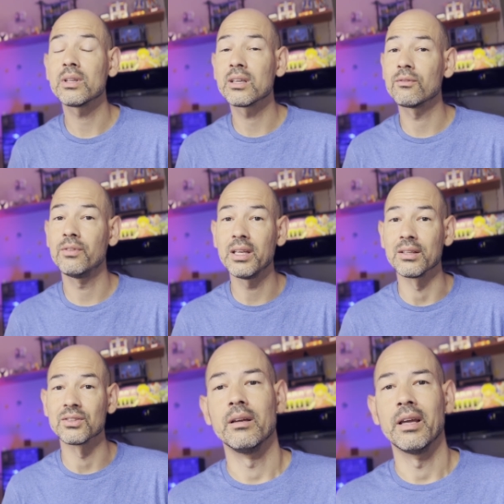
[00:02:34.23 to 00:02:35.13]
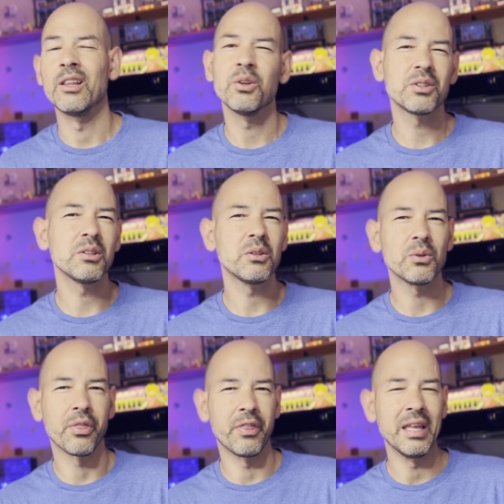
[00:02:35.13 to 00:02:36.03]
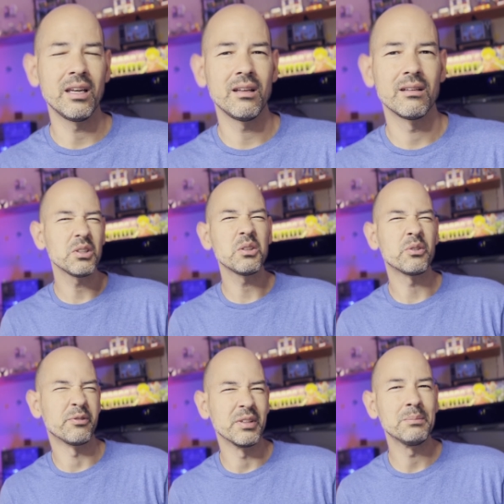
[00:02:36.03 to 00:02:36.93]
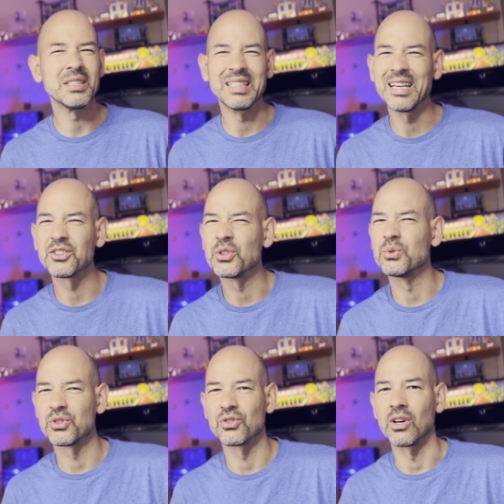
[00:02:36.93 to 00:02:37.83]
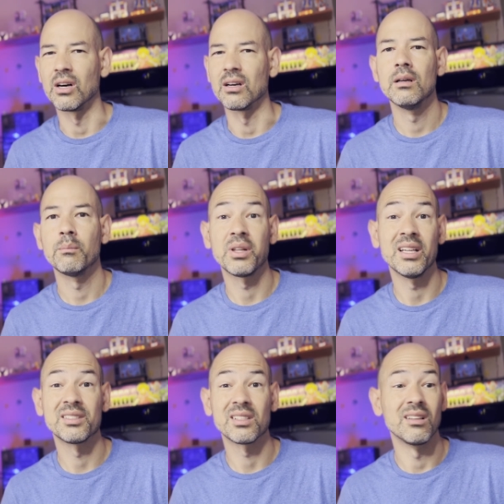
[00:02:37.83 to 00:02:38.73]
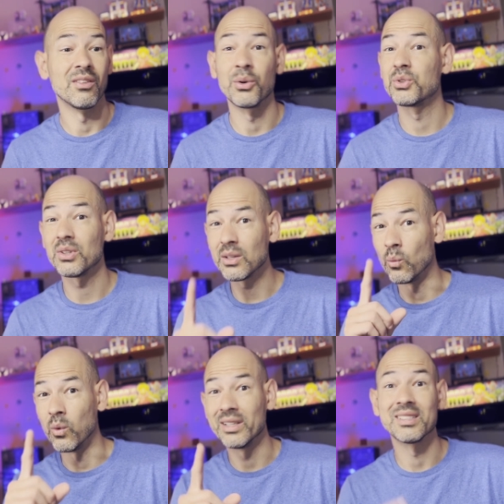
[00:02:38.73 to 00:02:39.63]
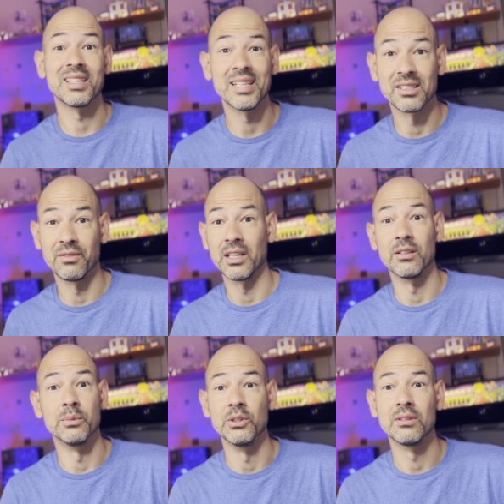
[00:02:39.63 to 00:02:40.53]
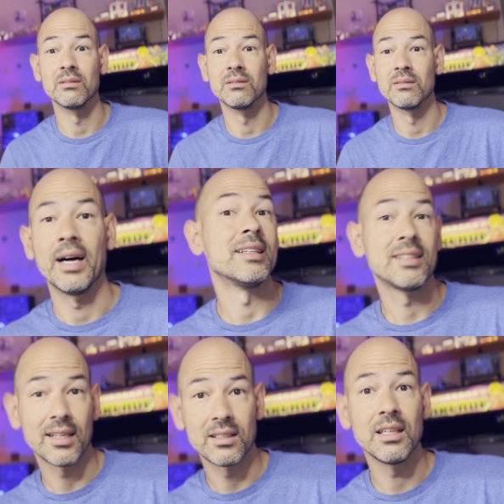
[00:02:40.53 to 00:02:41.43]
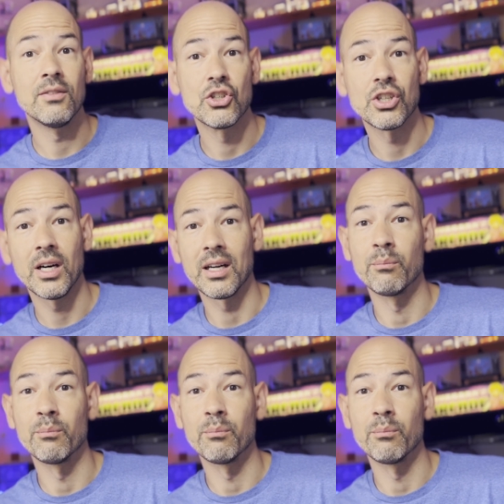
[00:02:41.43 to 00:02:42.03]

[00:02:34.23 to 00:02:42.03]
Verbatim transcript: convinced. It looked a little thin, a little flimsy, not so strong. Plus, there was only one size available. I decided to give it a shot and